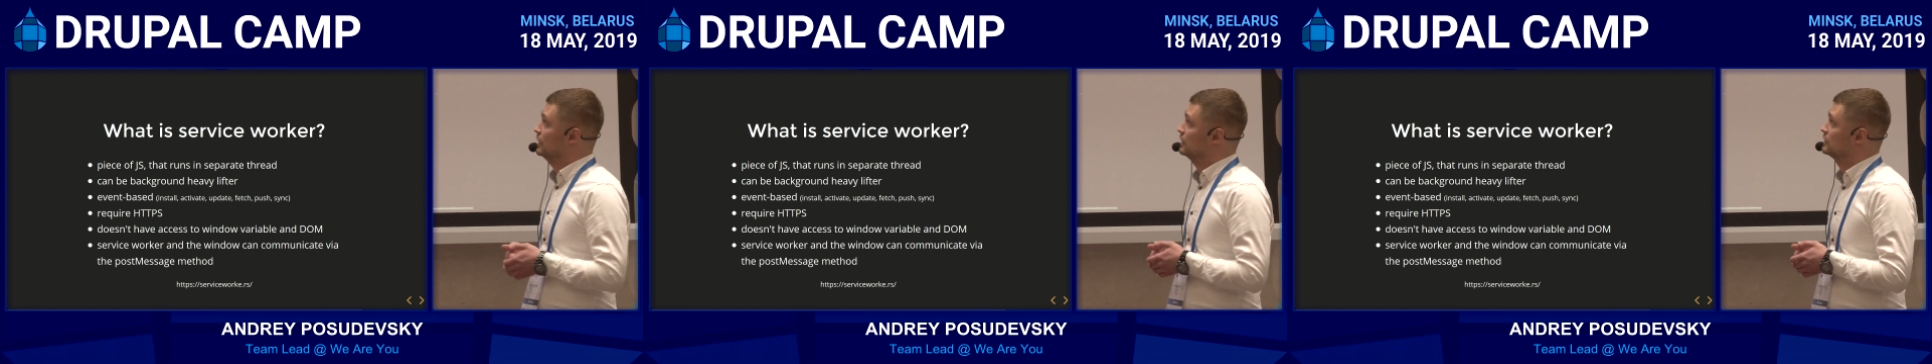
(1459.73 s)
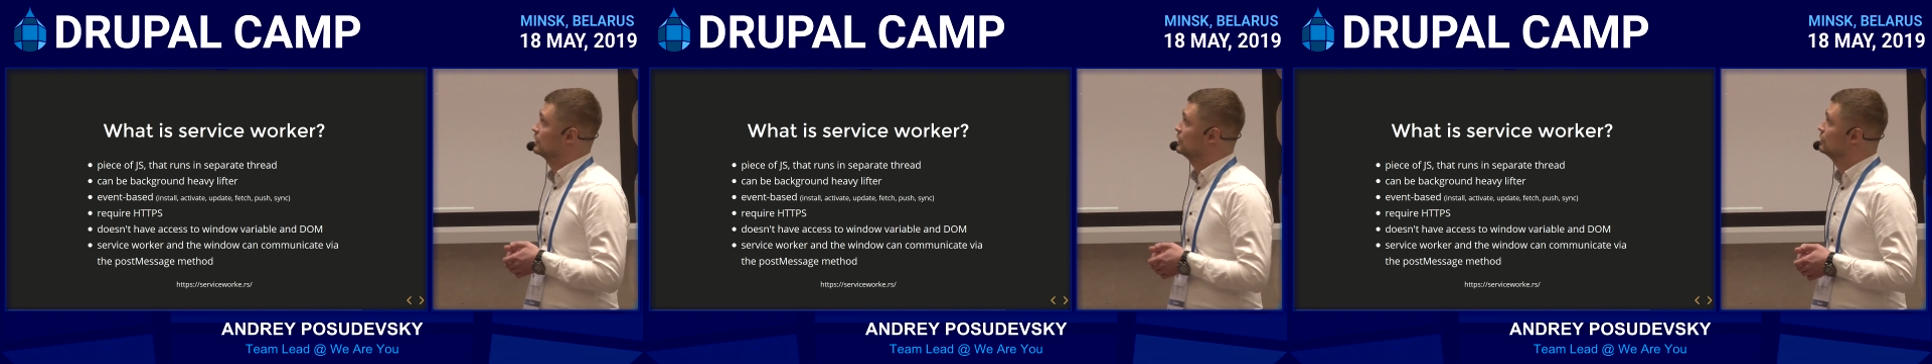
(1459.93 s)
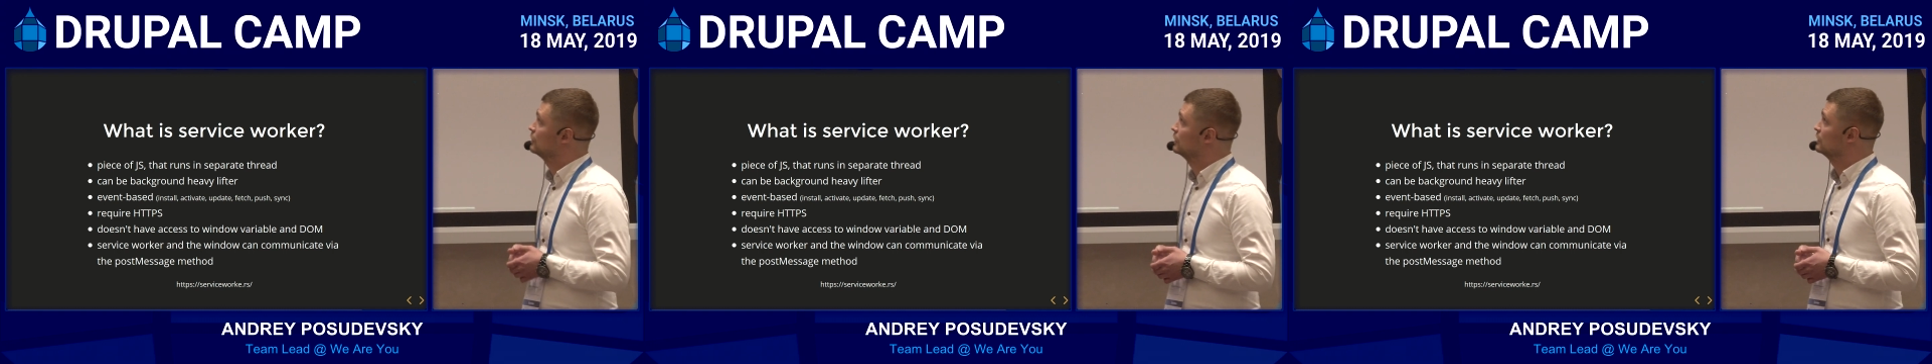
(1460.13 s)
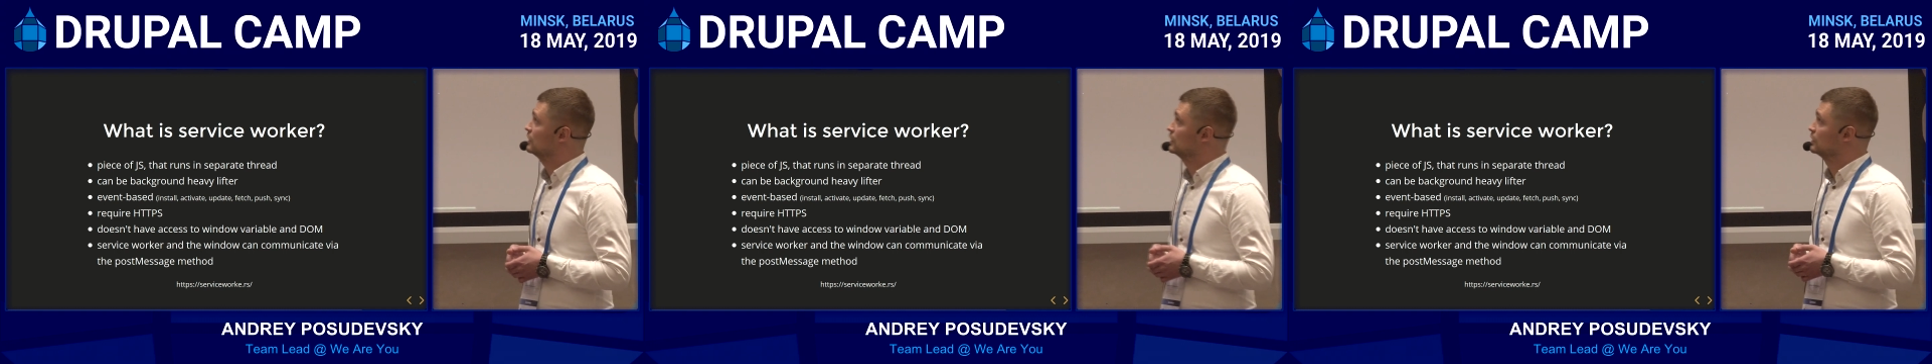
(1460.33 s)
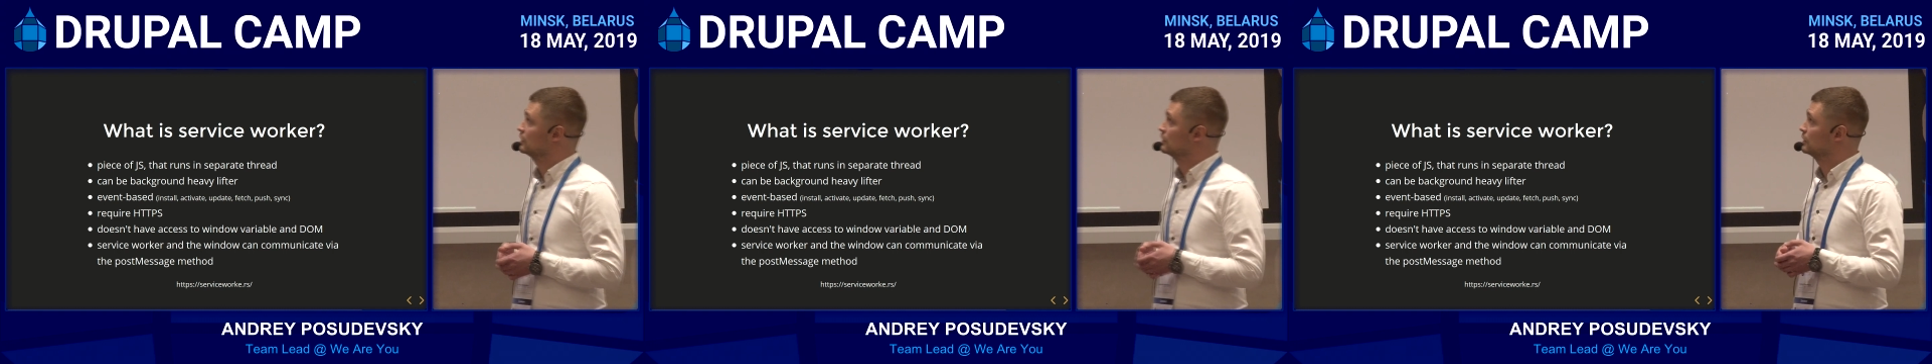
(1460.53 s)
execute it
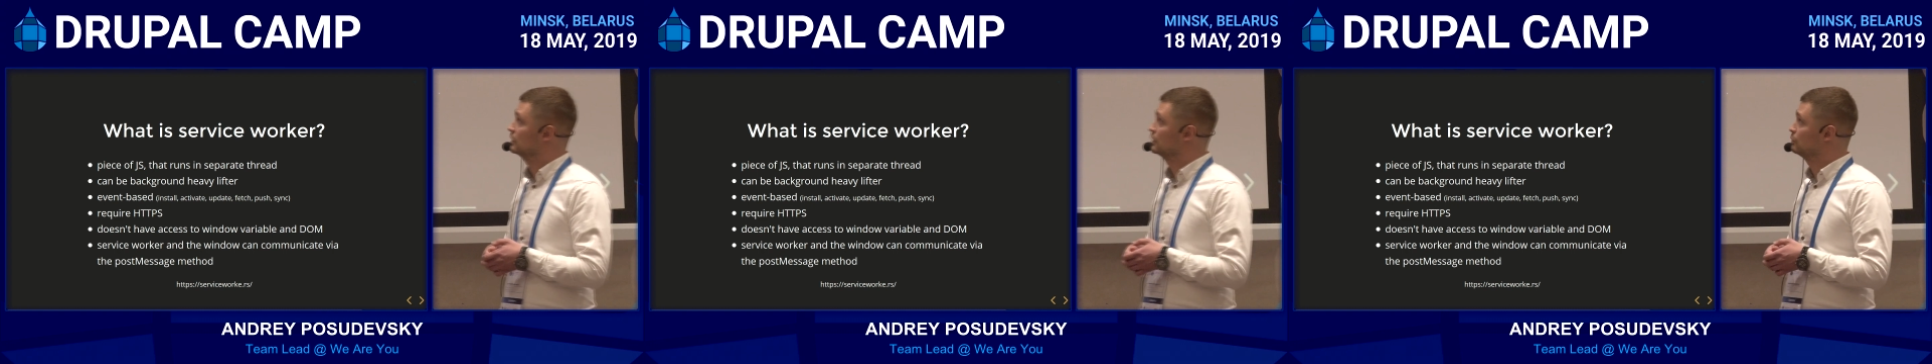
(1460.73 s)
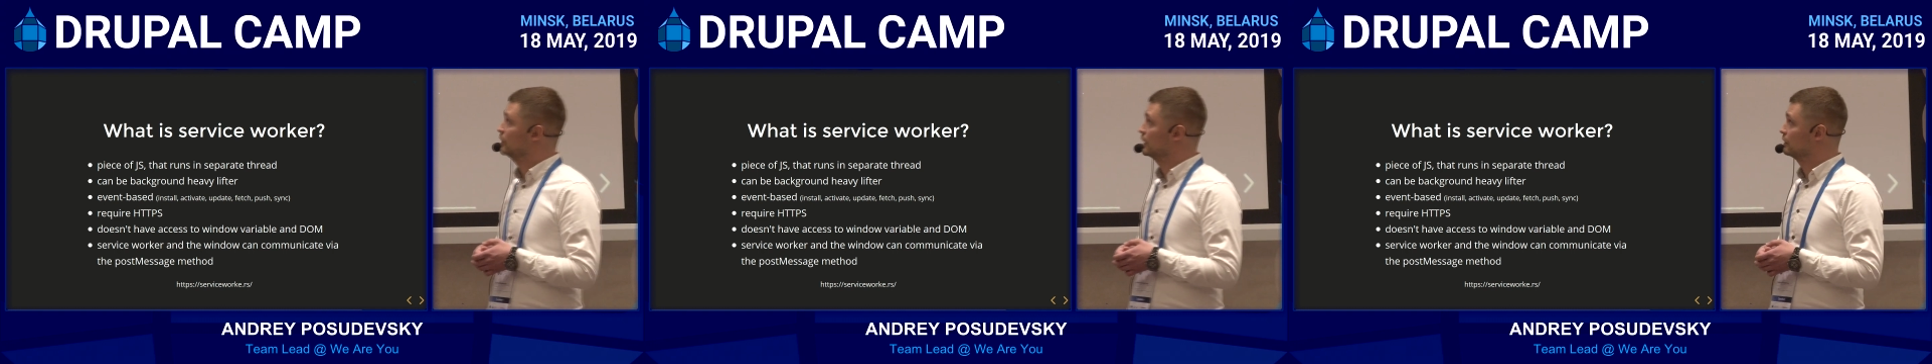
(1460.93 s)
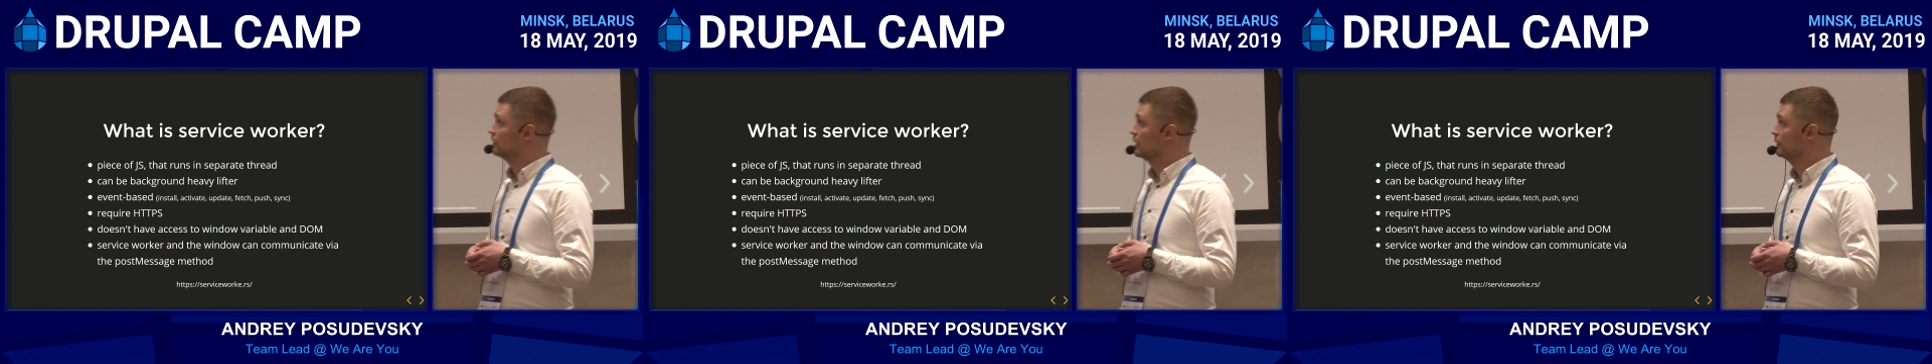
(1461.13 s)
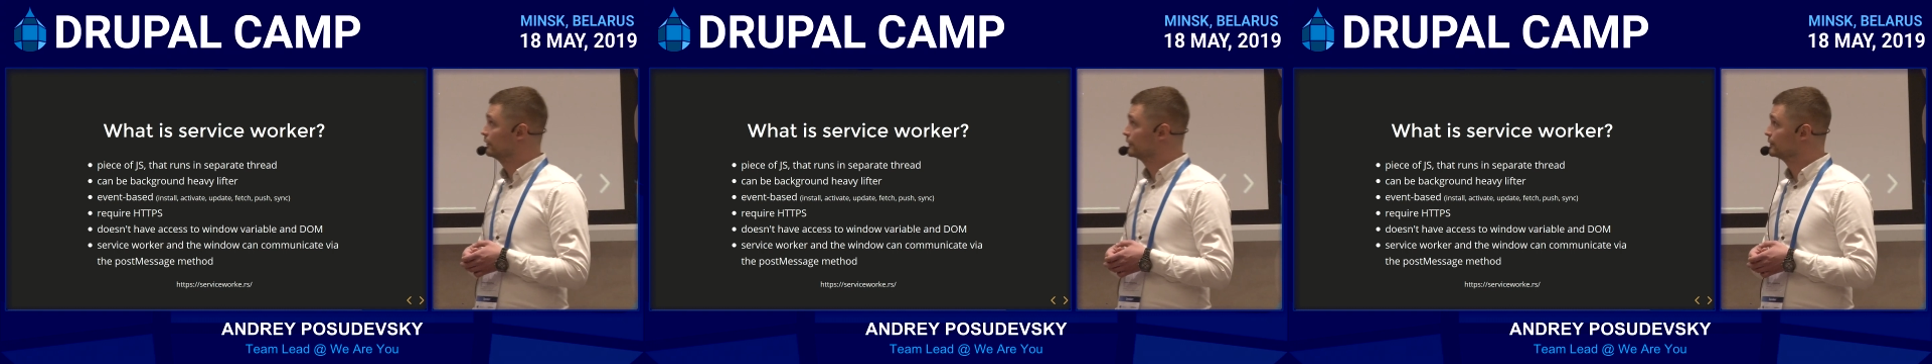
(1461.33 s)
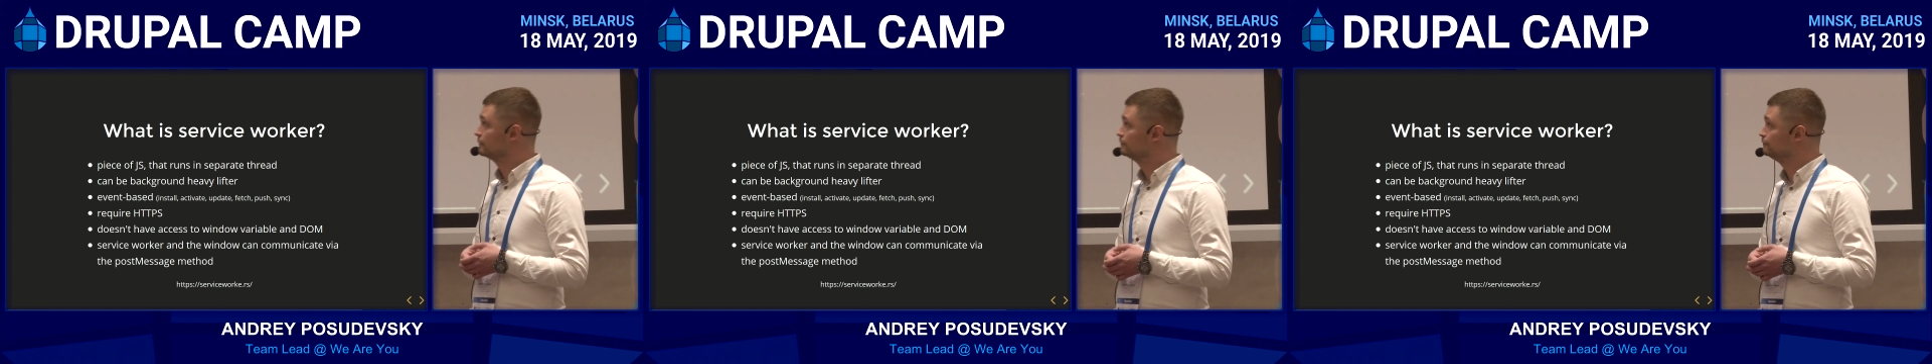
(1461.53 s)
in the, in the
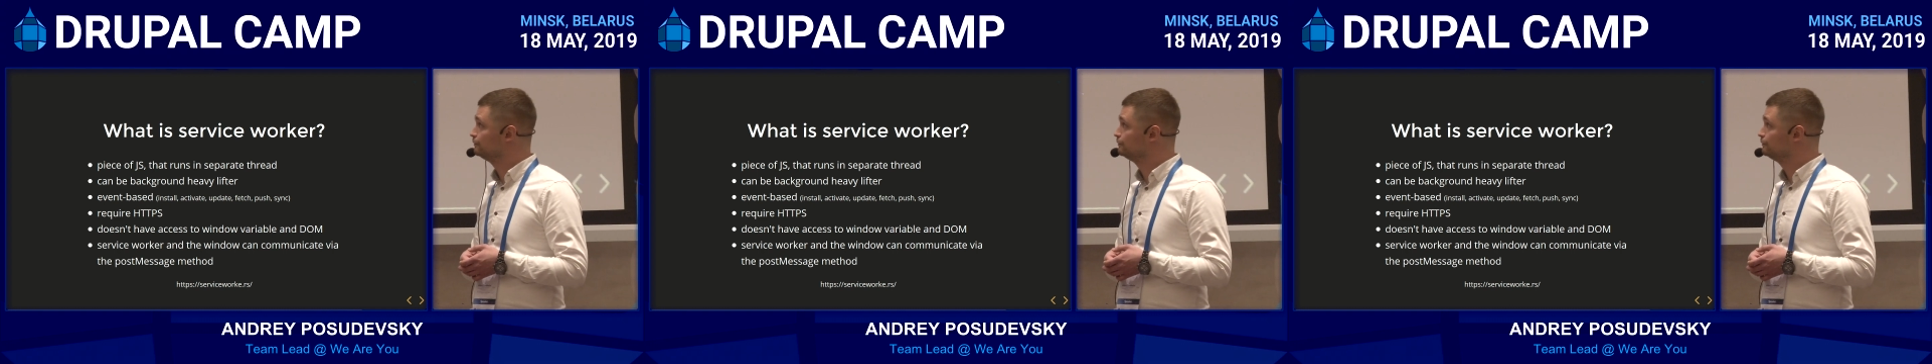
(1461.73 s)
background.